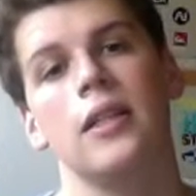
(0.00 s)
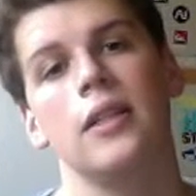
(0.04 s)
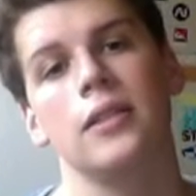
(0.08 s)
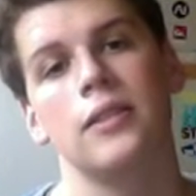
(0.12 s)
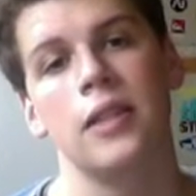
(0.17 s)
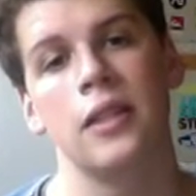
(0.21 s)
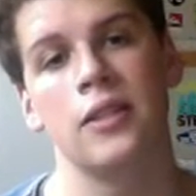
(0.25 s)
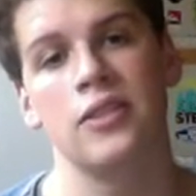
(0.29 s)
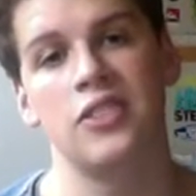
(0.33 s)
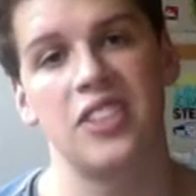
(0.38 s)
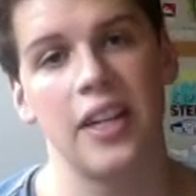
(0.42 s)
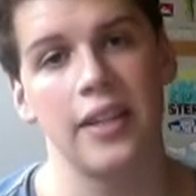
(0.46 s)

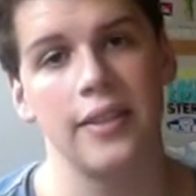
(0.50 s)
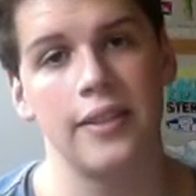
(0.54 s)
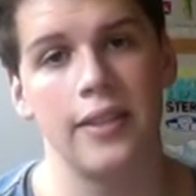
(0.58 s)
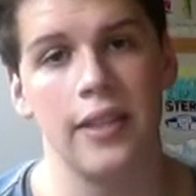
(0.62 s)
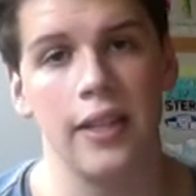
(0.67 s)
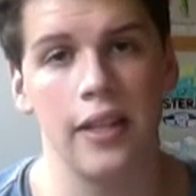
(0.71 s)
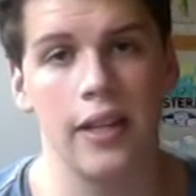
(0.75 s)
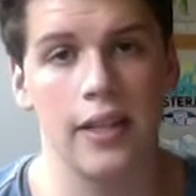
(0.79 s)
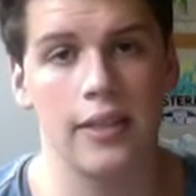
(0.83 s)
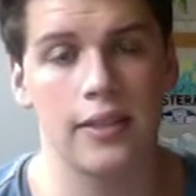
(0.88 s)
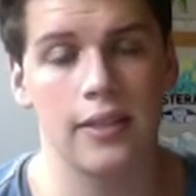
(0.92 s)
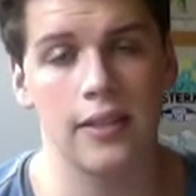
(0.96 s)
Then
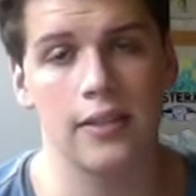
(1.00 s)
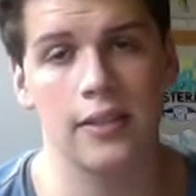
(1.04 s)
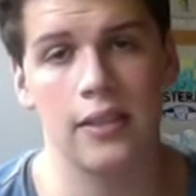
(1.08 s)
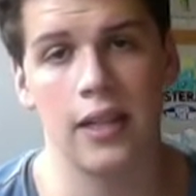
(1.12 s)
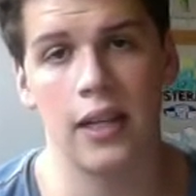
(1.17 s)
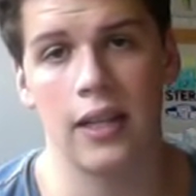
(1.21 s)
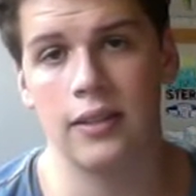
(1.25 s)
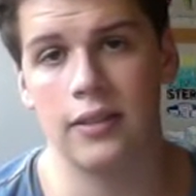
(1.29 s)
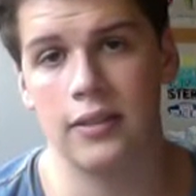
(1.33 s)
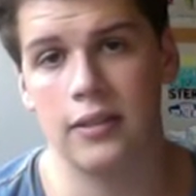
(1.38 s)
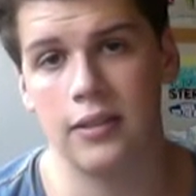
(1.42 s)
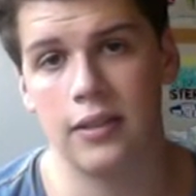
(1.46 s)
JT, as I
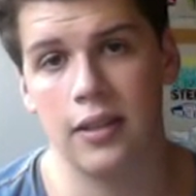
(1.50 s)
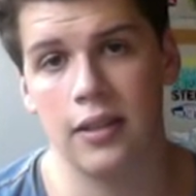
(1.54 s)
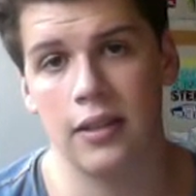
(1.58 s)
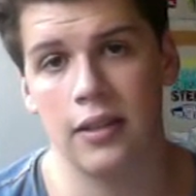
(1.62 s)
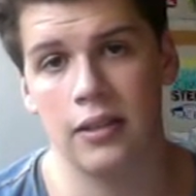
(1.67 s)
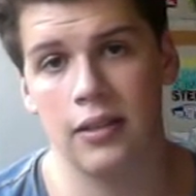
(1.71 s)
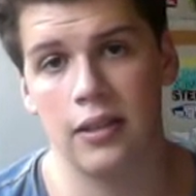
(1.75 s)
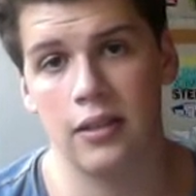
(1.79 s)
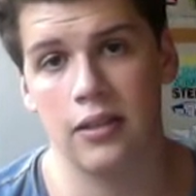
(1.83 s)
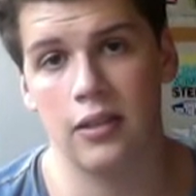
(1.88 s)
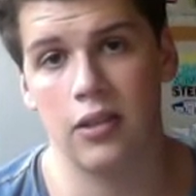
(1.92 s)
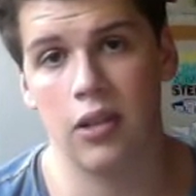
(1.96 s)
said,
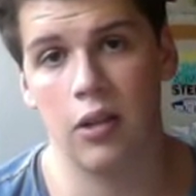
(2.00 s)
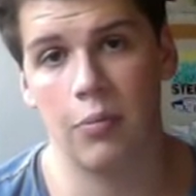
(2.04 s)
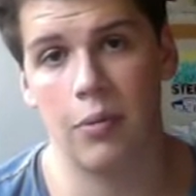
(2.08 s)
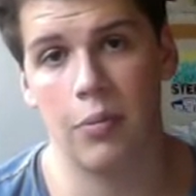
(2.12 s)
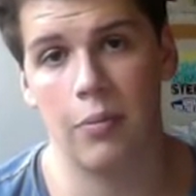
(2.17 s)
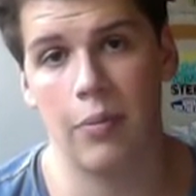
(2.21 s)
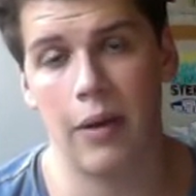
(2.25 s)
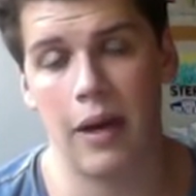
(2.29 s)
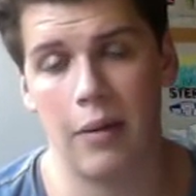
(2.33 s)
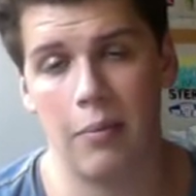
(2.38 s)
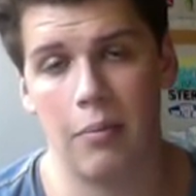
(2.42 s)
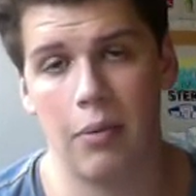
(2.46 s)
the sloppy
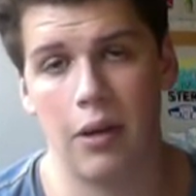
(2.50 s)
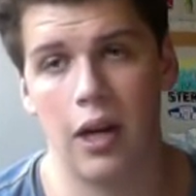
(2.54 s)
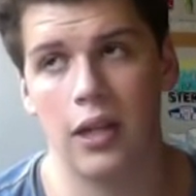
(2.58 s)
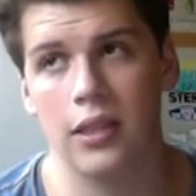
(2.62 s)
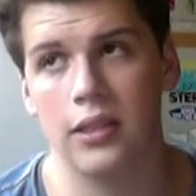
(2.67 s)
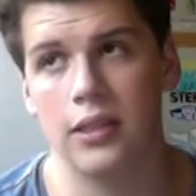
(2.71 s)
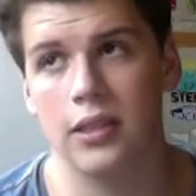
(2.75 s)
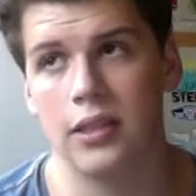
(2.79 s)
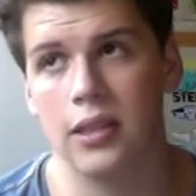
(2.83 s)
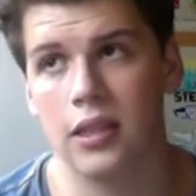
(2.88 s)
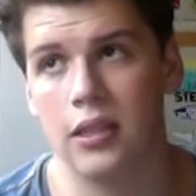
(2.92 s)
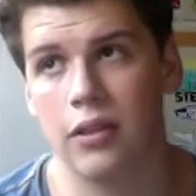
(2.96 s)
back
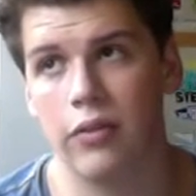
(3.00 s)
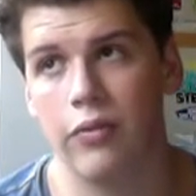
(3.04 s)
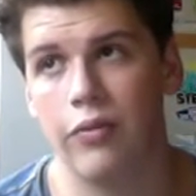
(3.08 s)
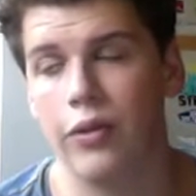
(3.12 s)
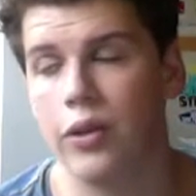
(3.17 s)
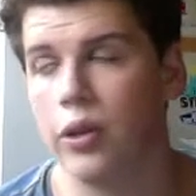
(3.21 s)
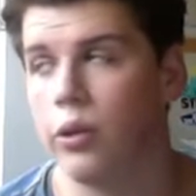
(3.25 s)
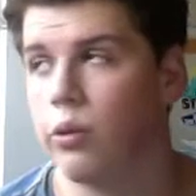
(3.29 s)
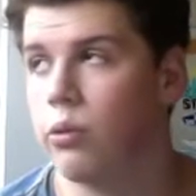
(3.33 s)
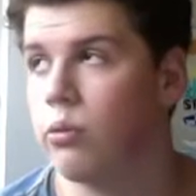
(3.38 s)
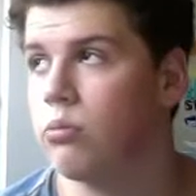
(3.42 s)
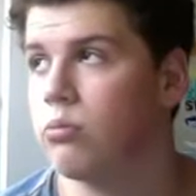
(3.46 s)
pass and a
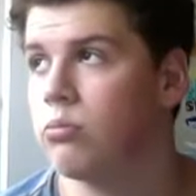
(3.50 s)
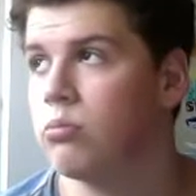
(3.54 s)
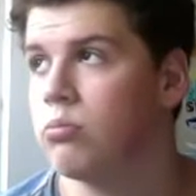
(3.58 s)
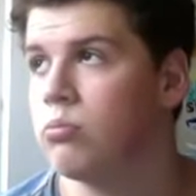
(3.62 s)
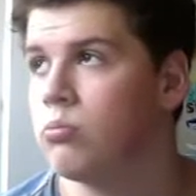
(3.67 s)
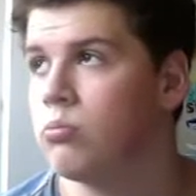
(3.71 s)
few